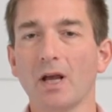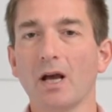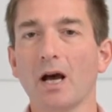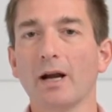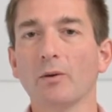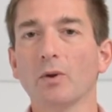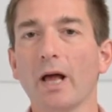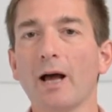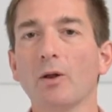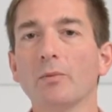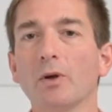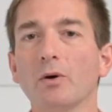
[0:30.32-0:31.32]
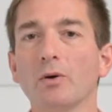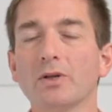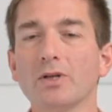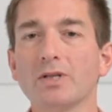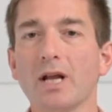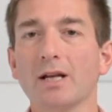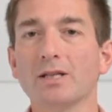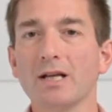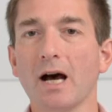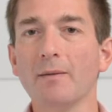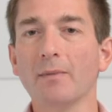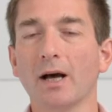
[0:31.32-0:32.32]
And it will help you understand
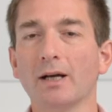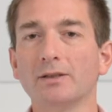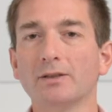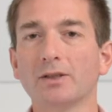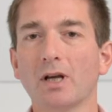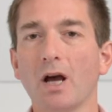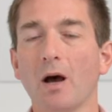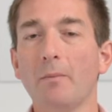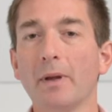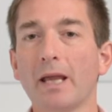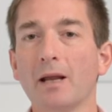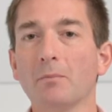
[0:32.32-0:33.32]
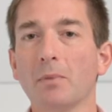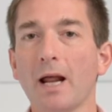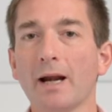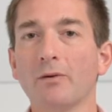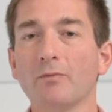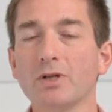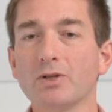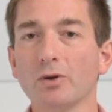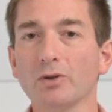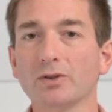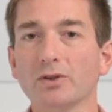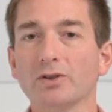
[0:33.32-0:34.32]
timelines and begin planning
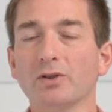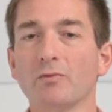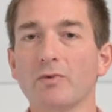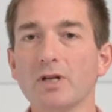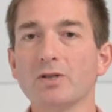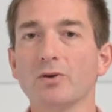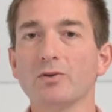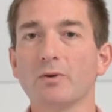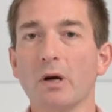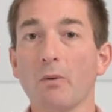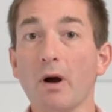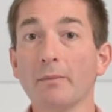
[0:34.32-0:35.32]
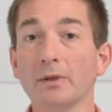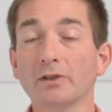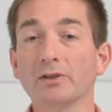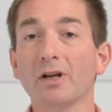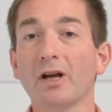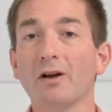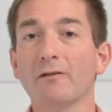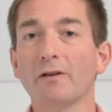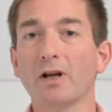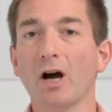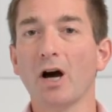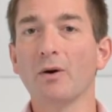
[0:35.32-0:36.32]
resources and resource requirements for
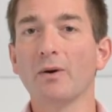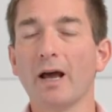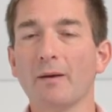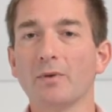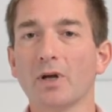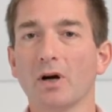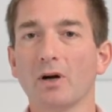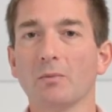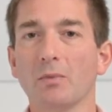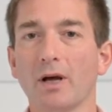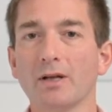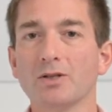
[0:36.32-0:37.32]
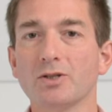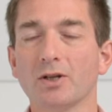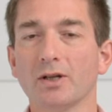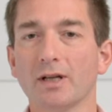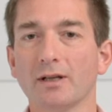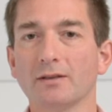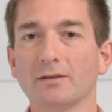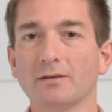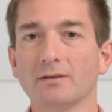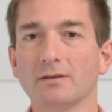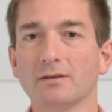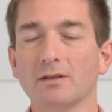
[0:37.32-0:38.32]
your own MDR compliance journey.
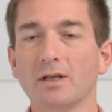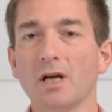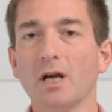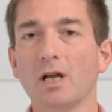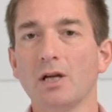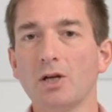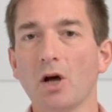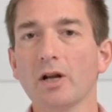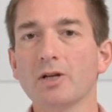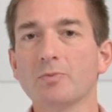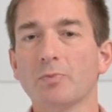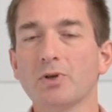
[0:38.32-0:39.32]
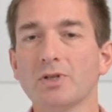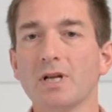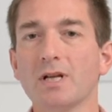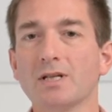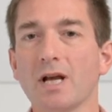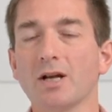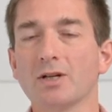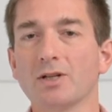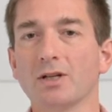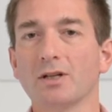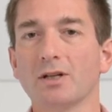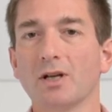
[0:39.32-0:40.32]
Knowledge precedes
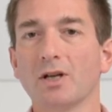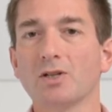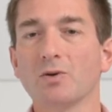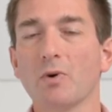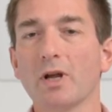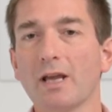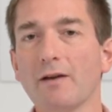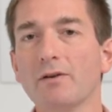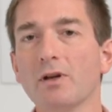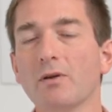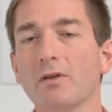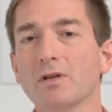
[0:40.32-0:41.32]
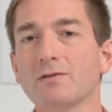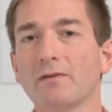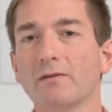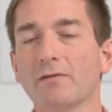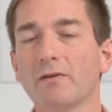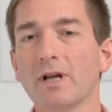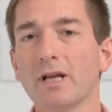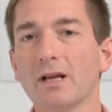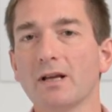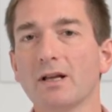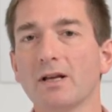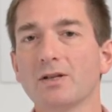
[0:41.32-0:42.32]
action, so we're giving you this for free
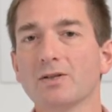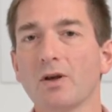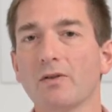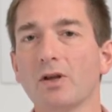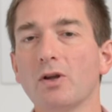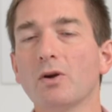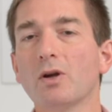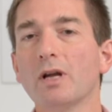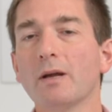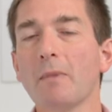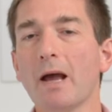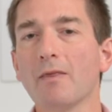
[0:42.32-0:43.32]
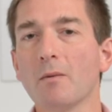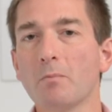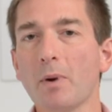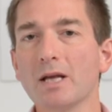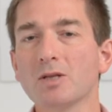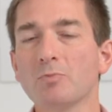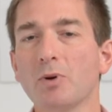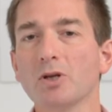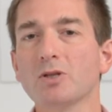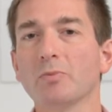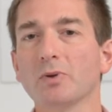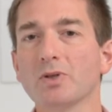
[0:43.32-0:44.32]
so that you can make the best
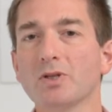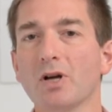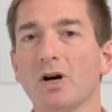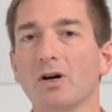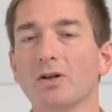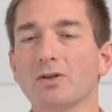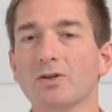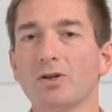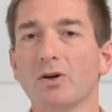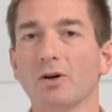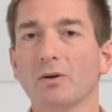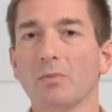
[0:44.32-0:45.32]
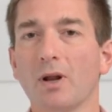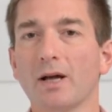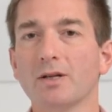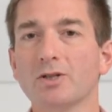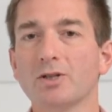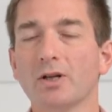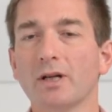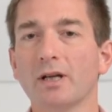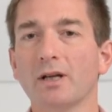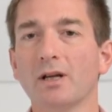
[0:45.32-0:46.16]
possible start to your compliance journey